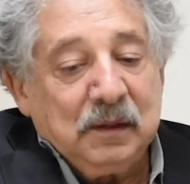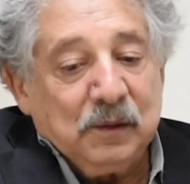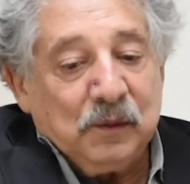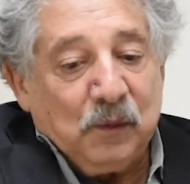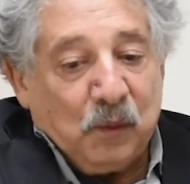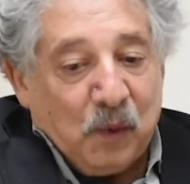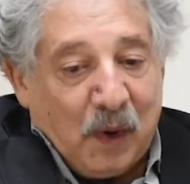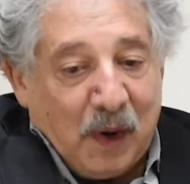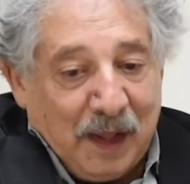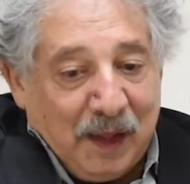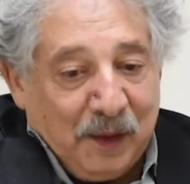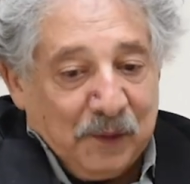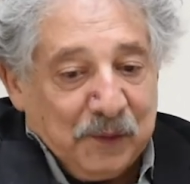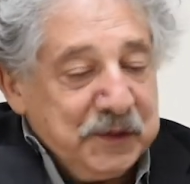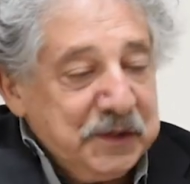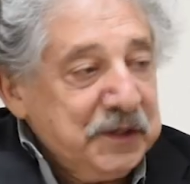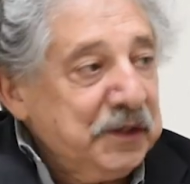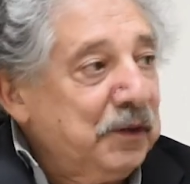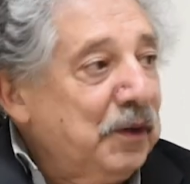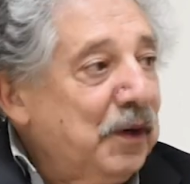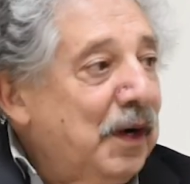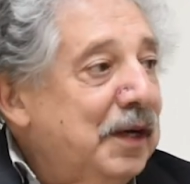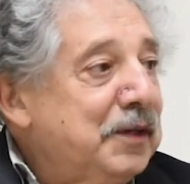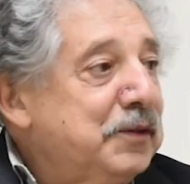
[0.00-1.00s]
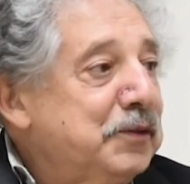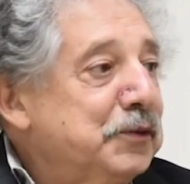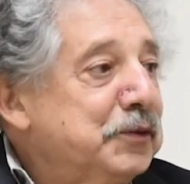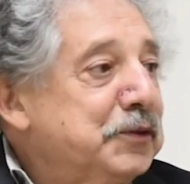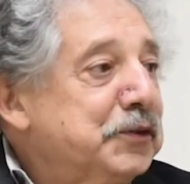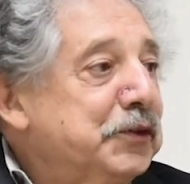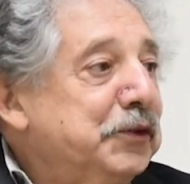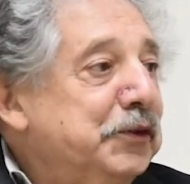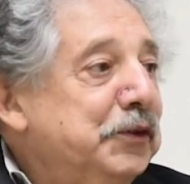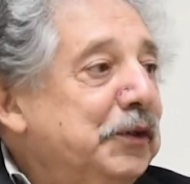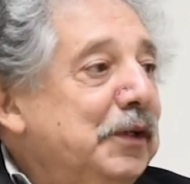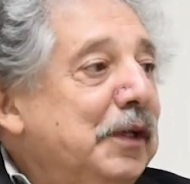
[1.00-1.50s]
While I was in graduate
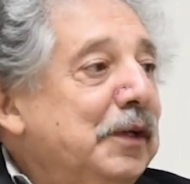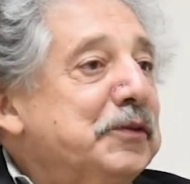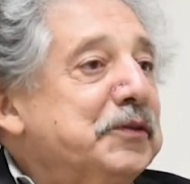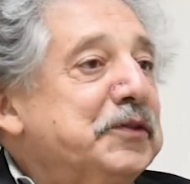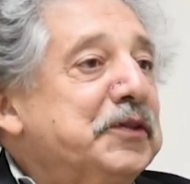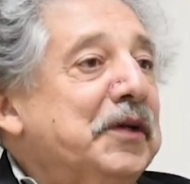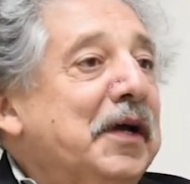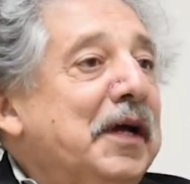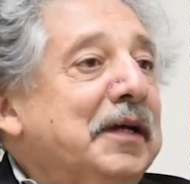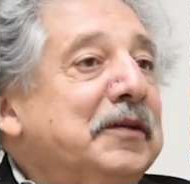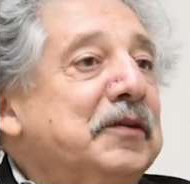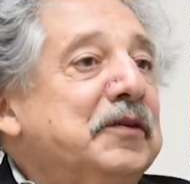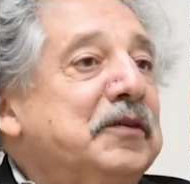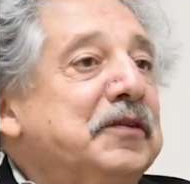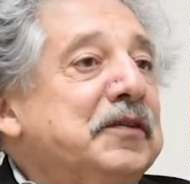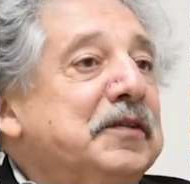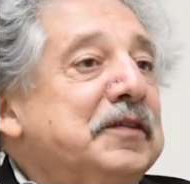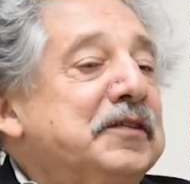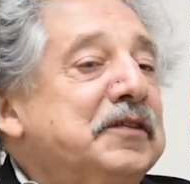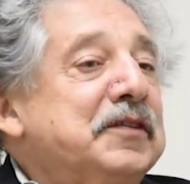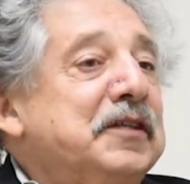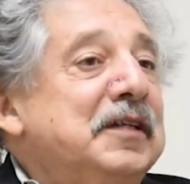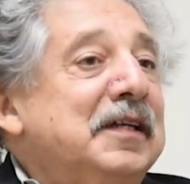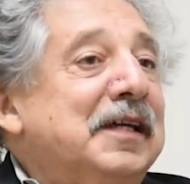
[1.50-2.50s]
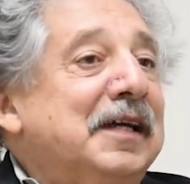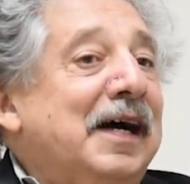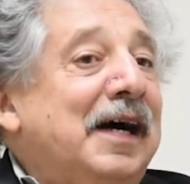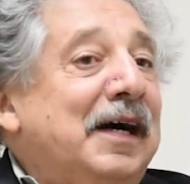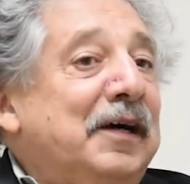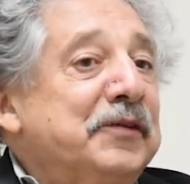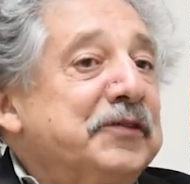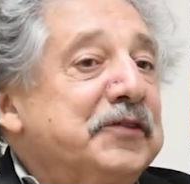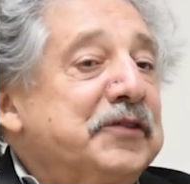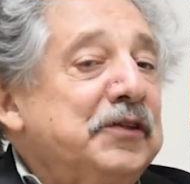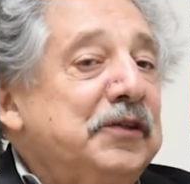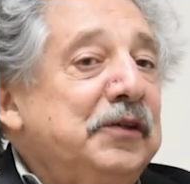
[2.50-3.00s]
school, I was elected to the city
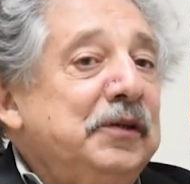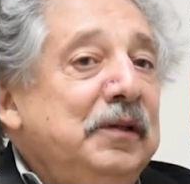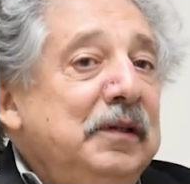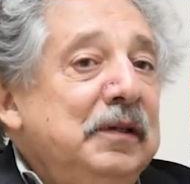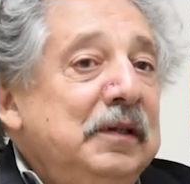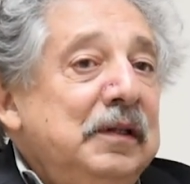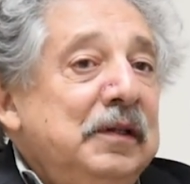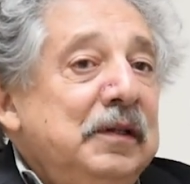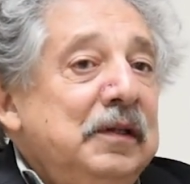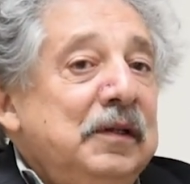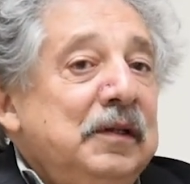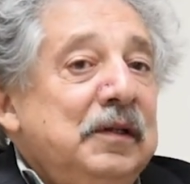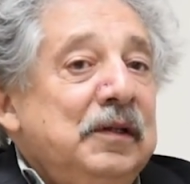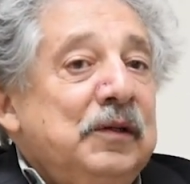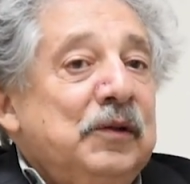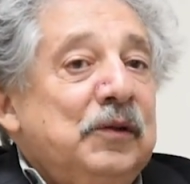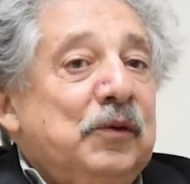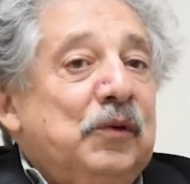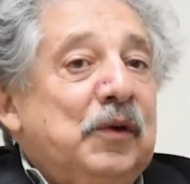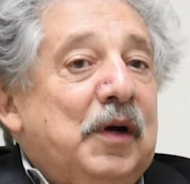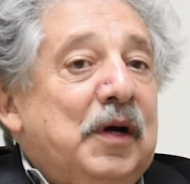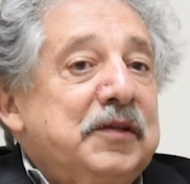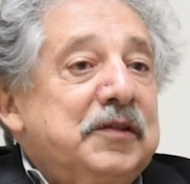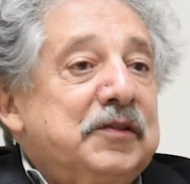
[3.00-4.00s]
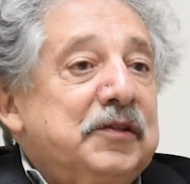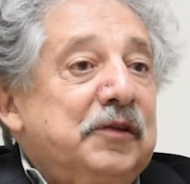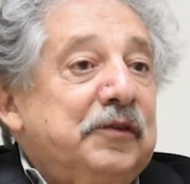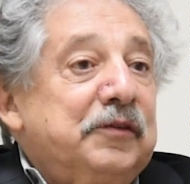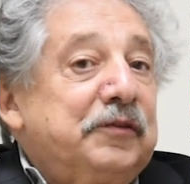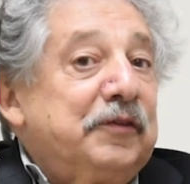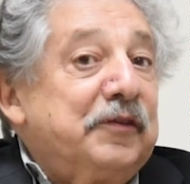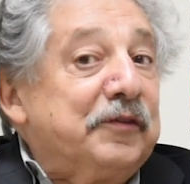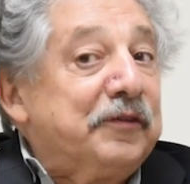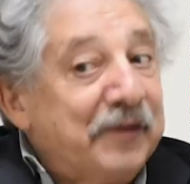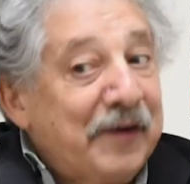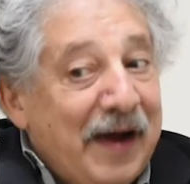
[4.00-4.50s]
council, where I
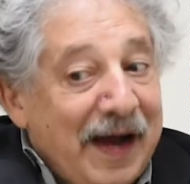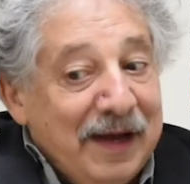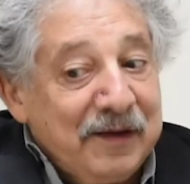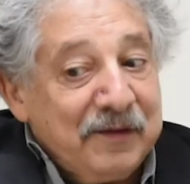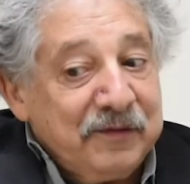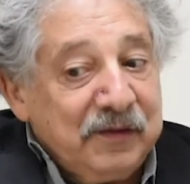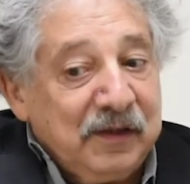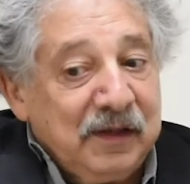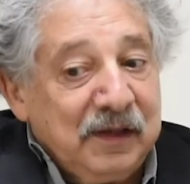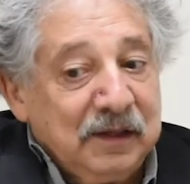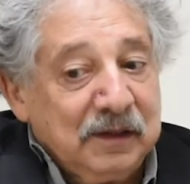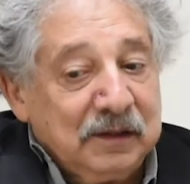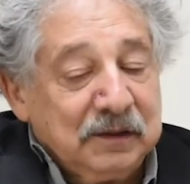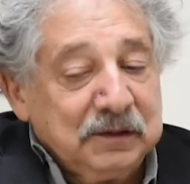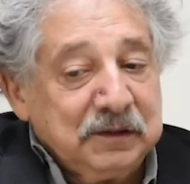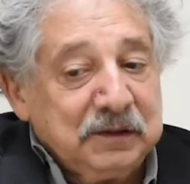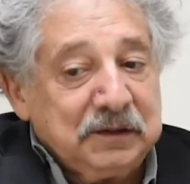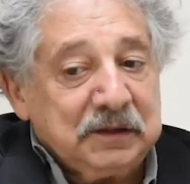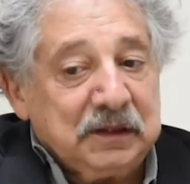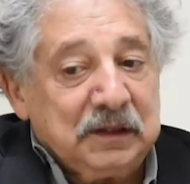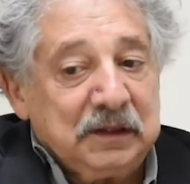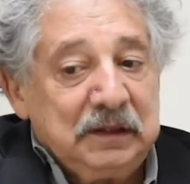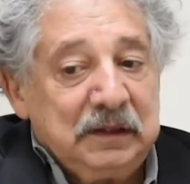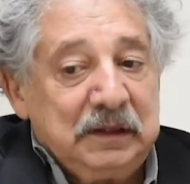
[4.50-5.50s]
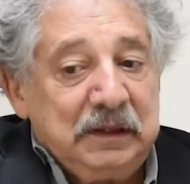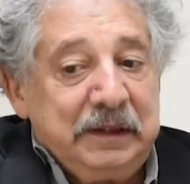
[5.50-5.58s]
served for 5 years.